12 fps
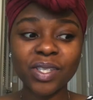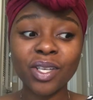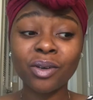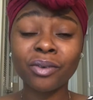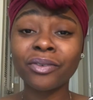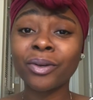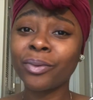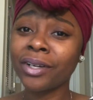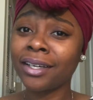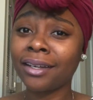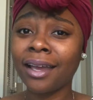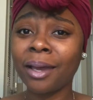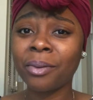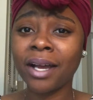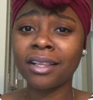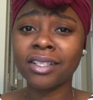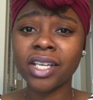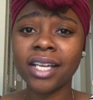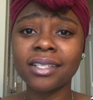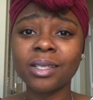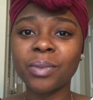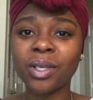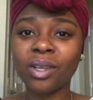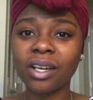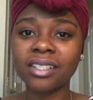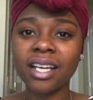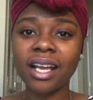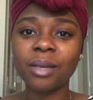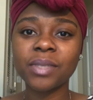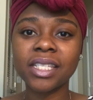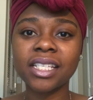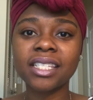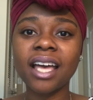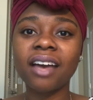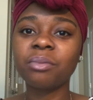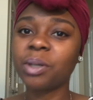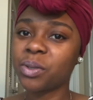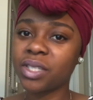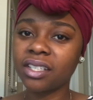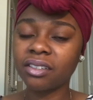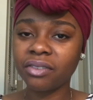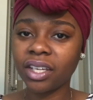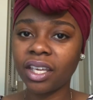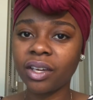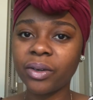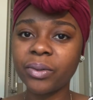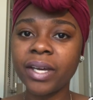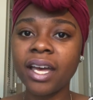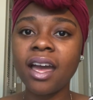So for one, I apologize. It's been a long time since I've posted a video.